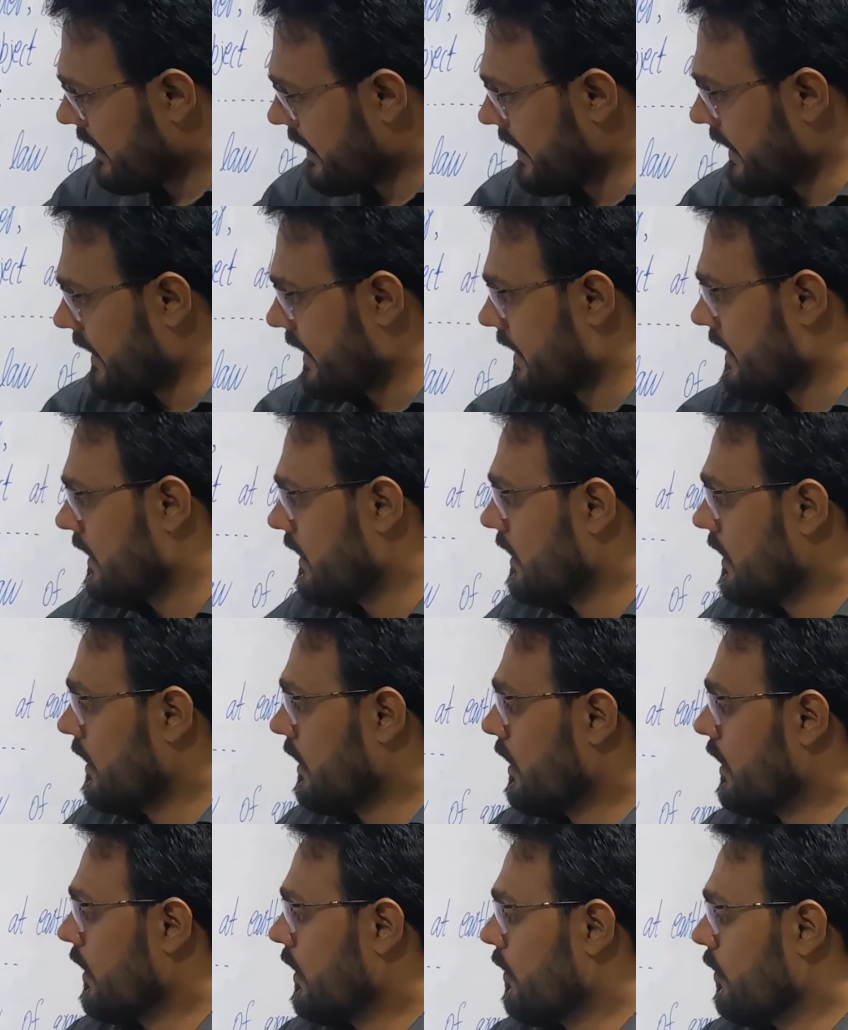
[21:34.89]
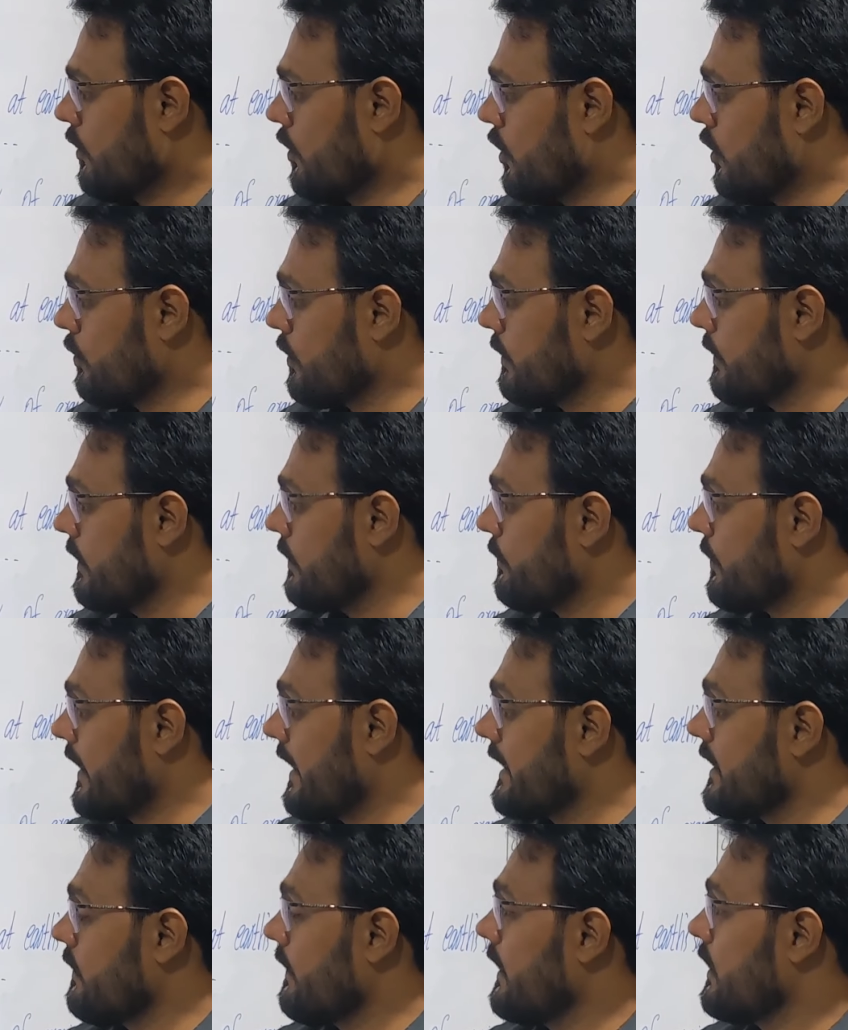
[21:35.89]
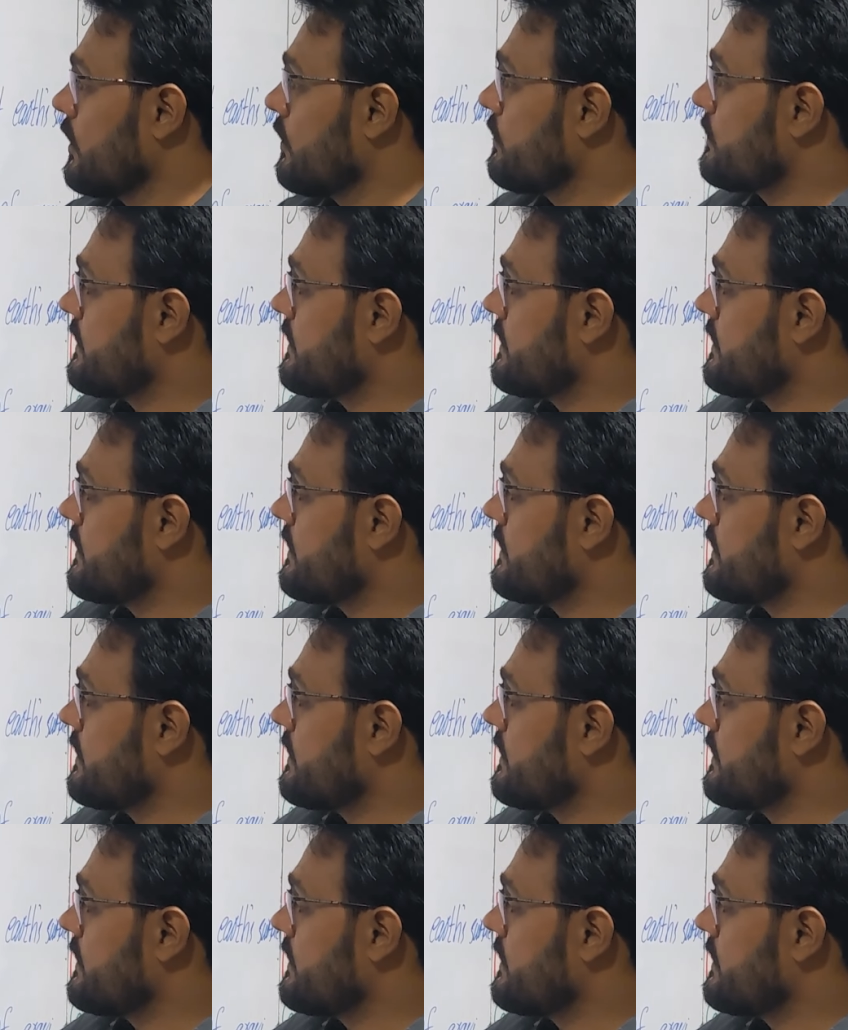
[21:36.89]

Here. Now we will find the value